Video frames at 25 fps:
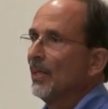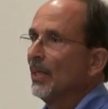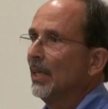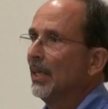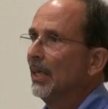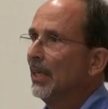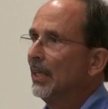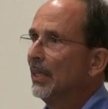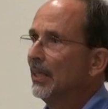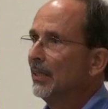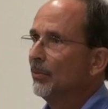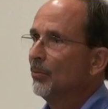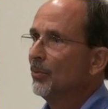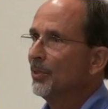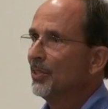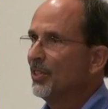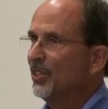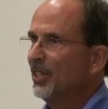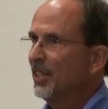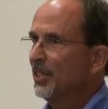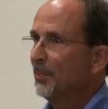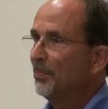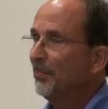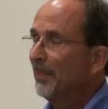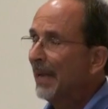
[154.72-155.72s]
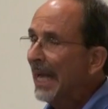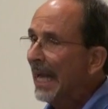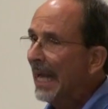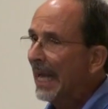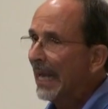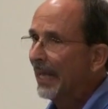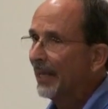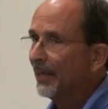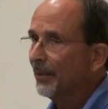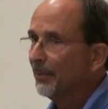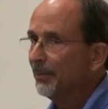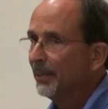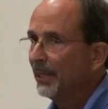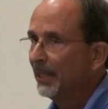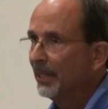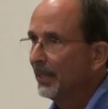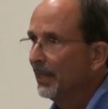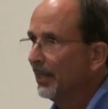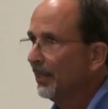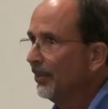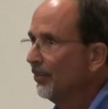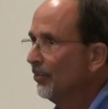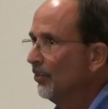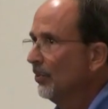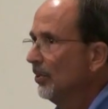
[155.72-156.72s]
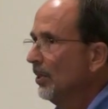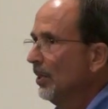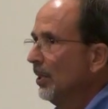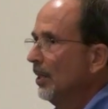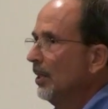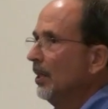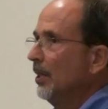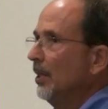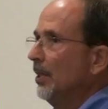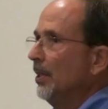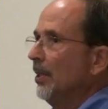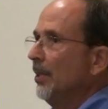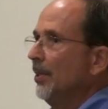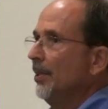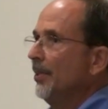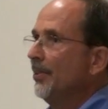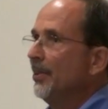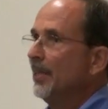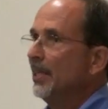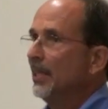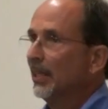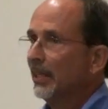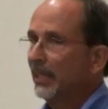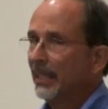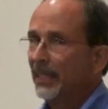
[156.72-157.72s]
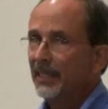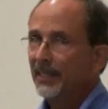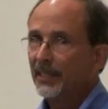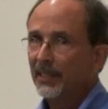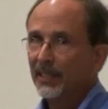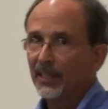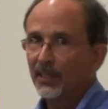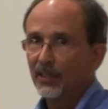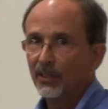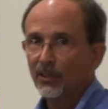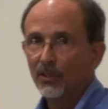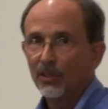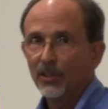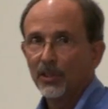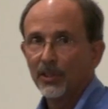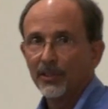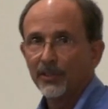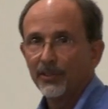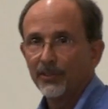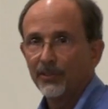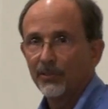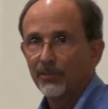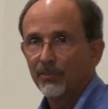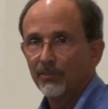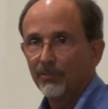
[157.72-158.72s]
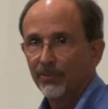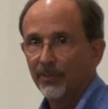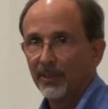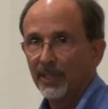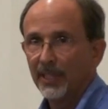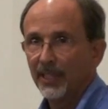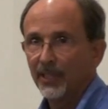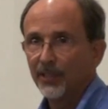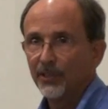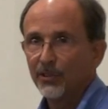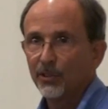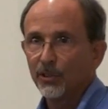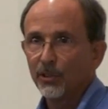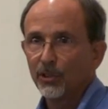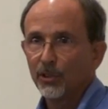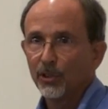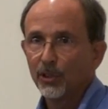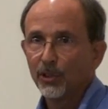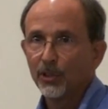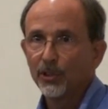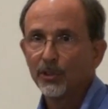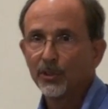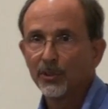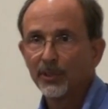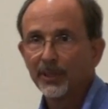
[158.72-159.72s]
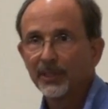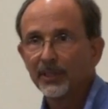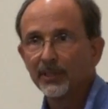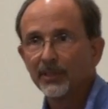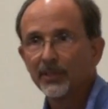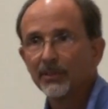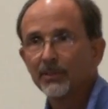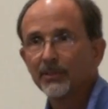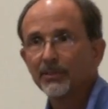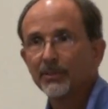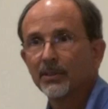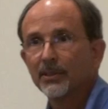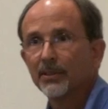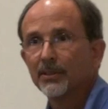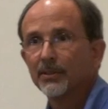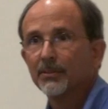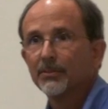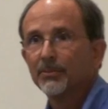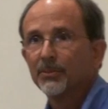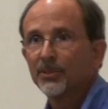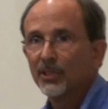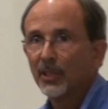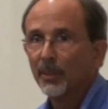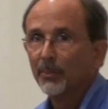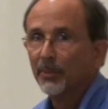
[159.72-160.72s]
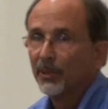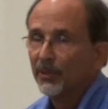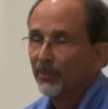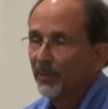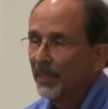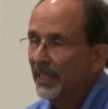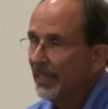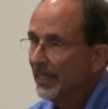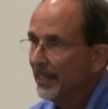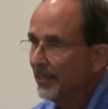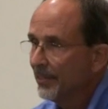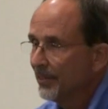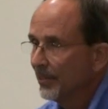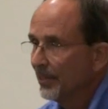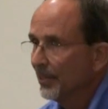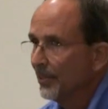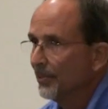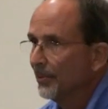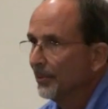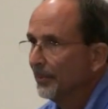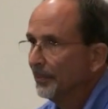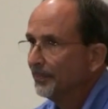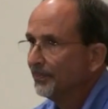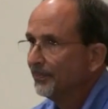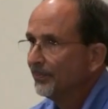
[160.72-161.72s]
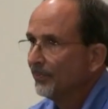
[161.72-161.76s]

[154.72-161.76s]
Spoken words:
Was this bad? Because the lightning-caused fires occur during the summer rainy season.